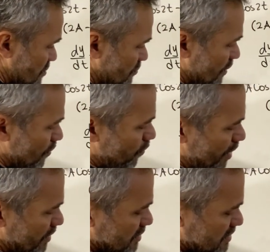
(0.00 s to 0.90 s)

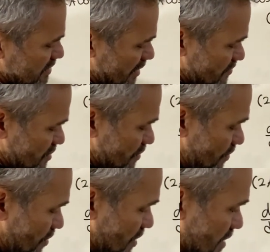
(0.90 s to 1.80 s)
3/4 times
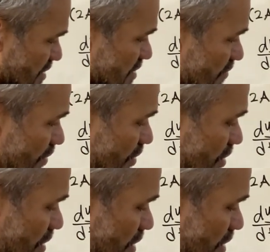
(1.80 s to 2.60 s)
0 is 0,